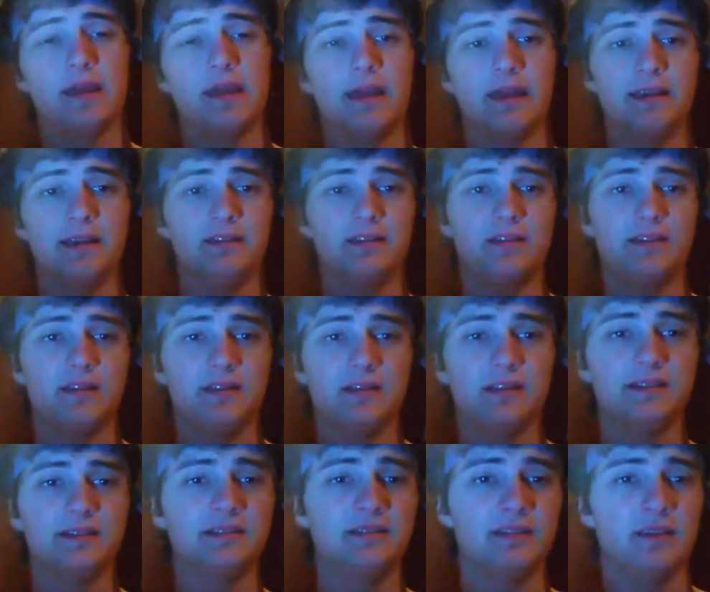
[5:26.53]
And
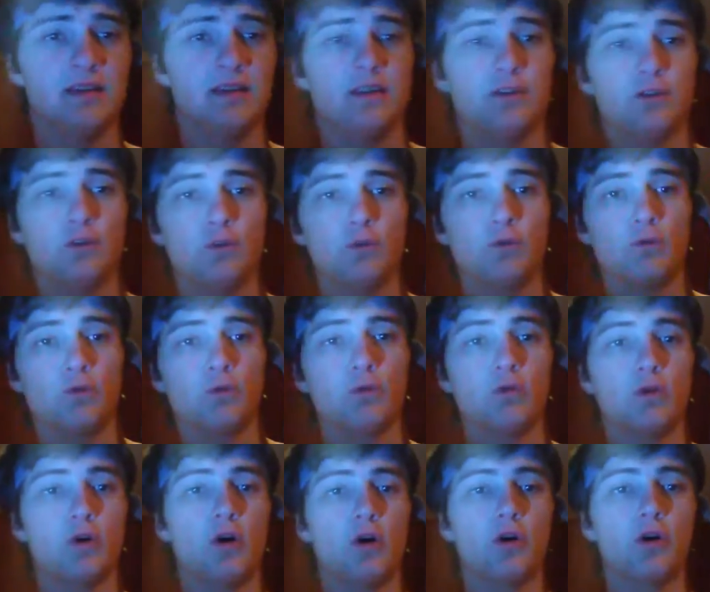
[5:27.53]
let's say
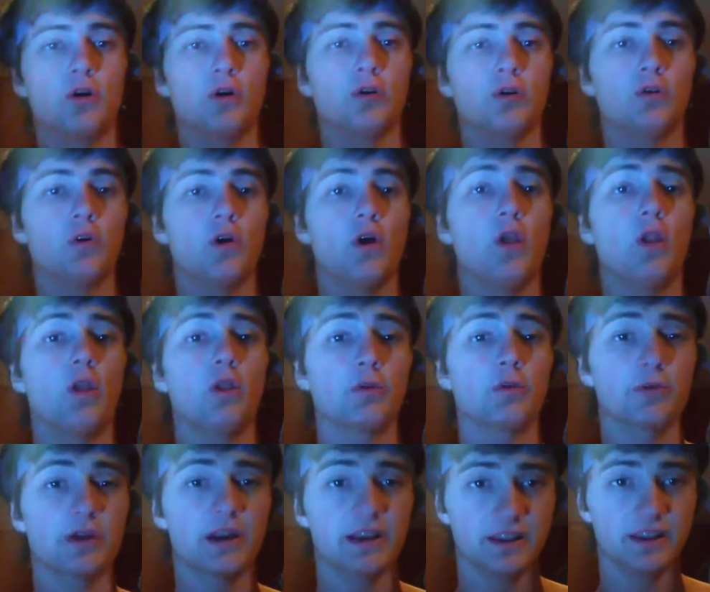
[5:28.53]
you are
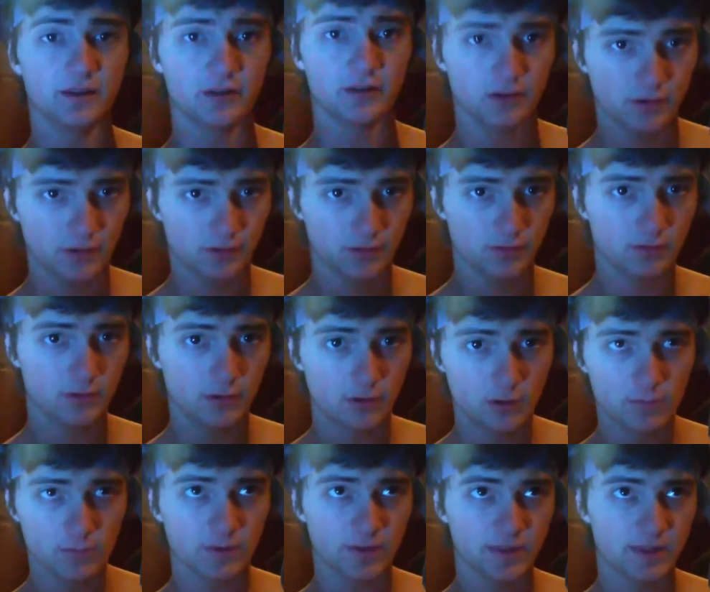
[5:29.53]
already
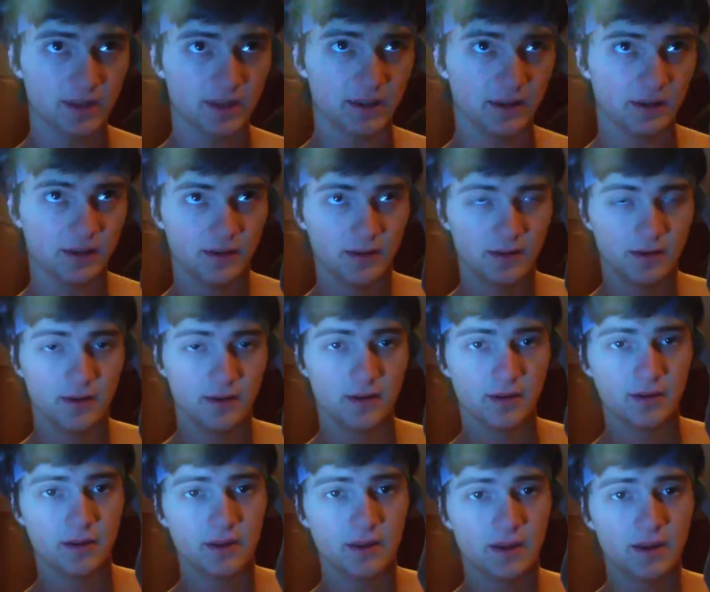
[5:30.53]
overthinking.
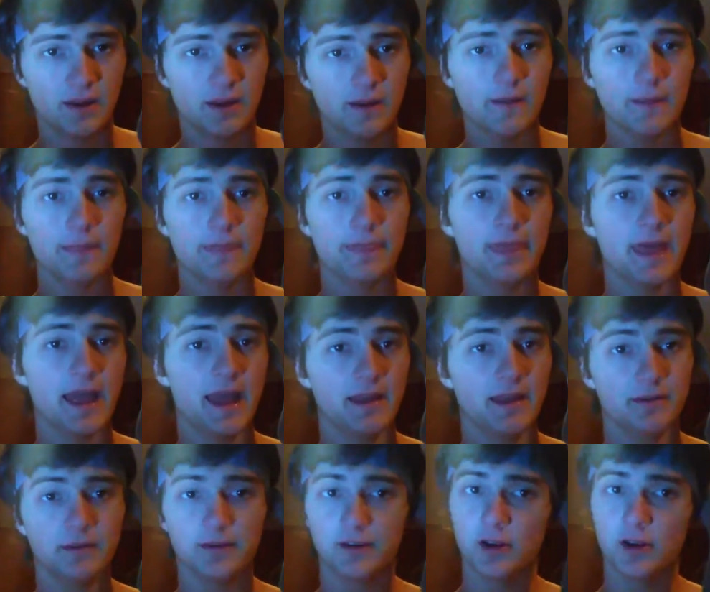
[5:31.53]

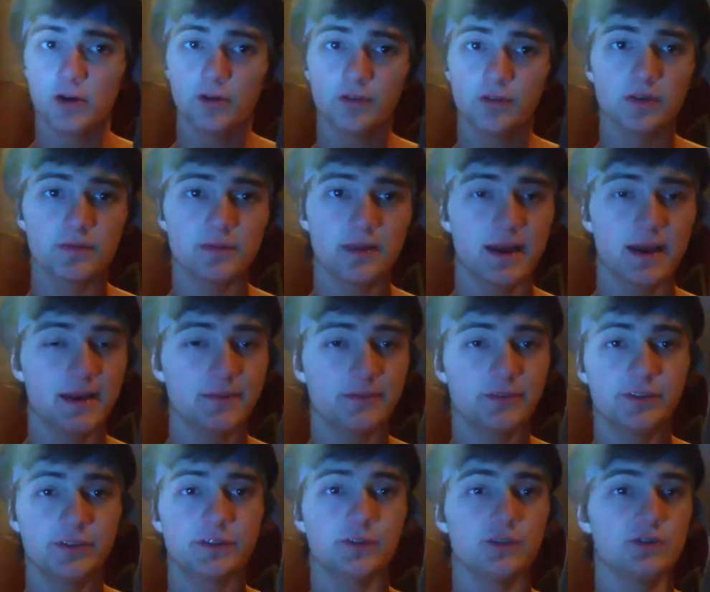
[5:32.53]
That, you know,
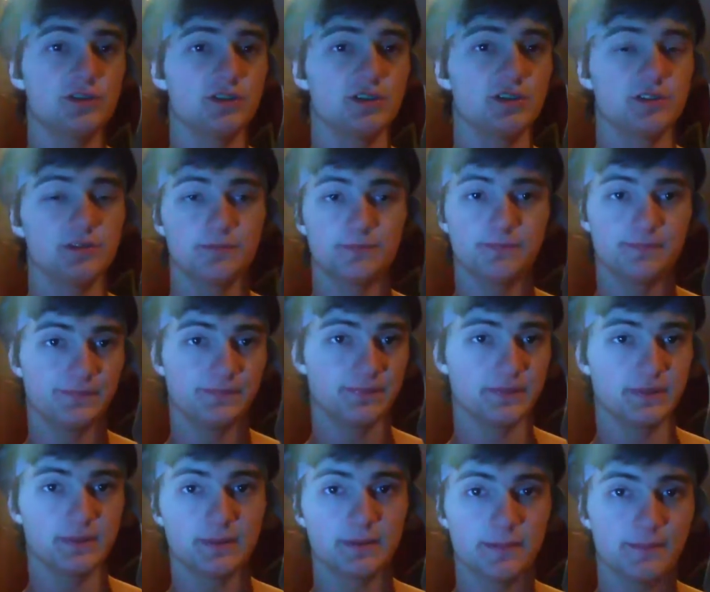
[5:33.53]
sometimes you just
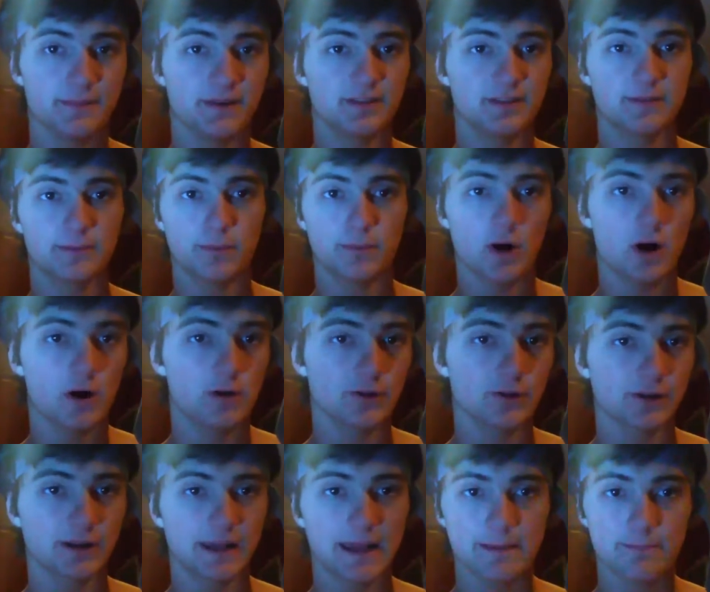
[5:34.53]
miss the ball
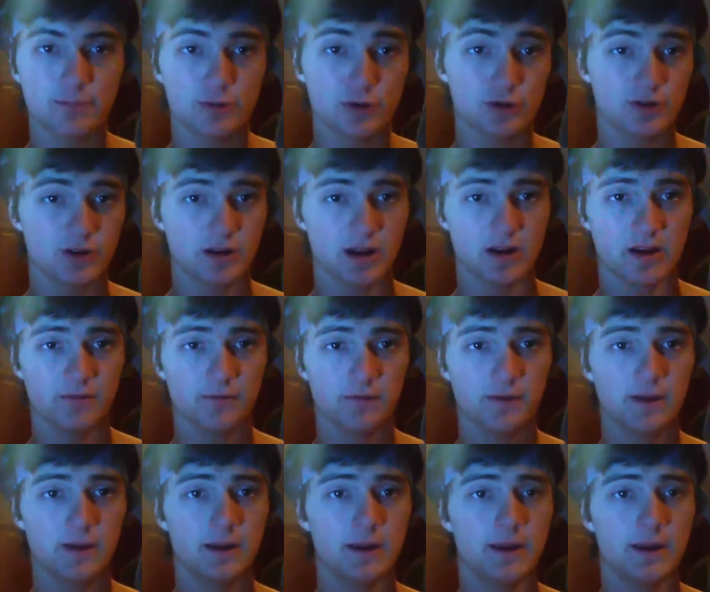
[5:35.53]
or can't push it off.